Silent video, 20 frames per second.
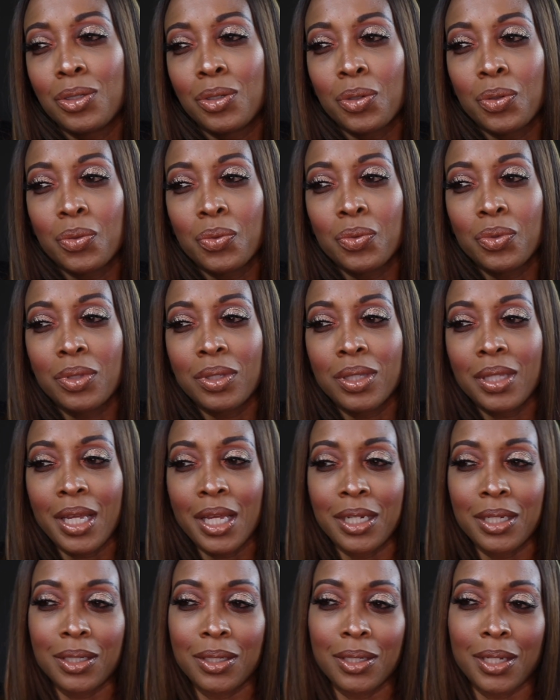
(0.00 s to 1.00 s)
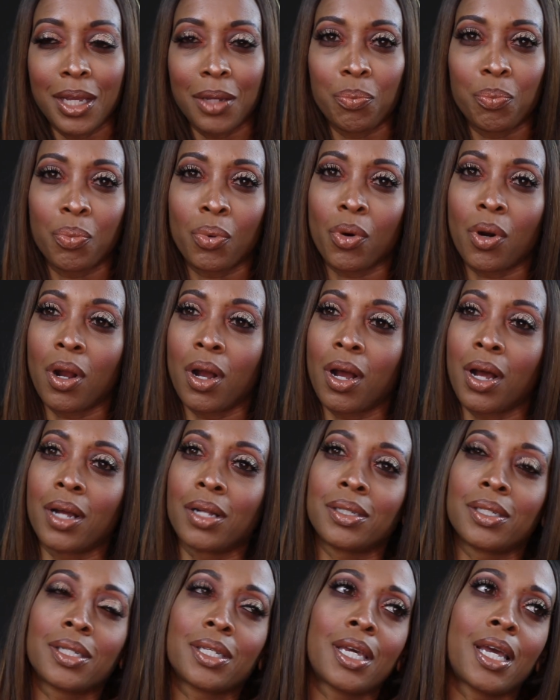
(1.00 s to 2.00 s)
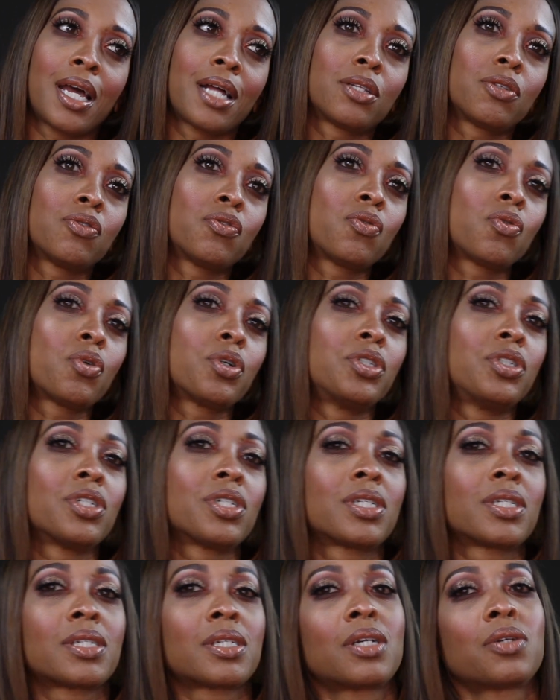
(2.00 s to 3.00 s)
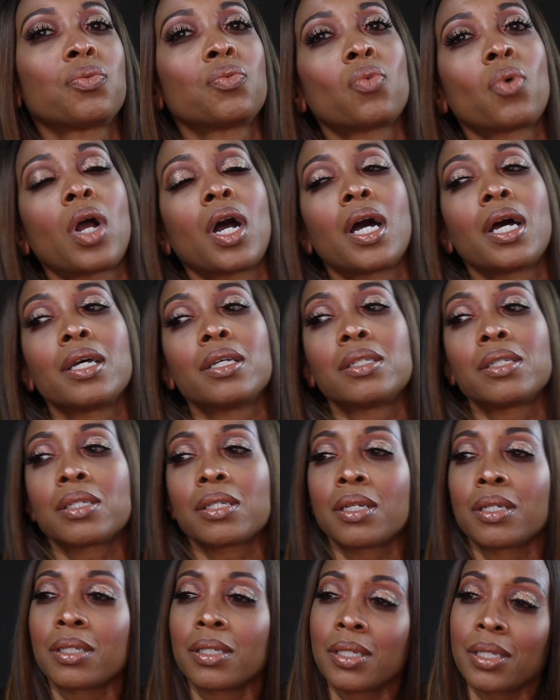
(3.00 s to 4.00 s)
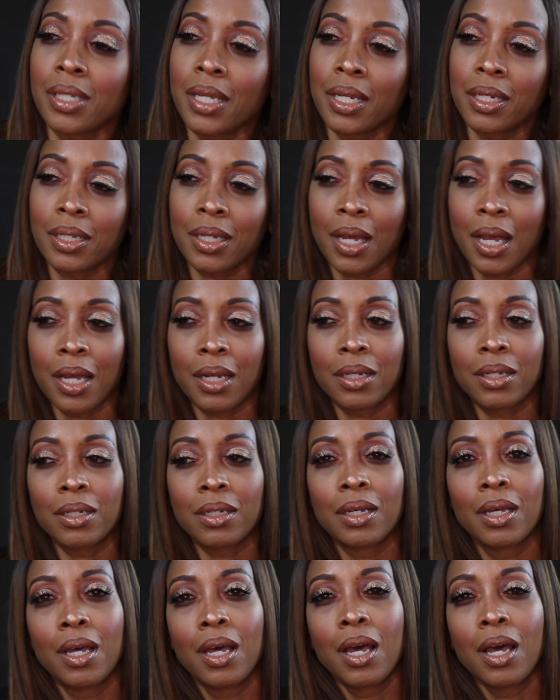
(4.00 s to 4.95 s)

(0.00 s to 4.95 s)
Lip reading: know, that bronze California sunrise, sunset kind of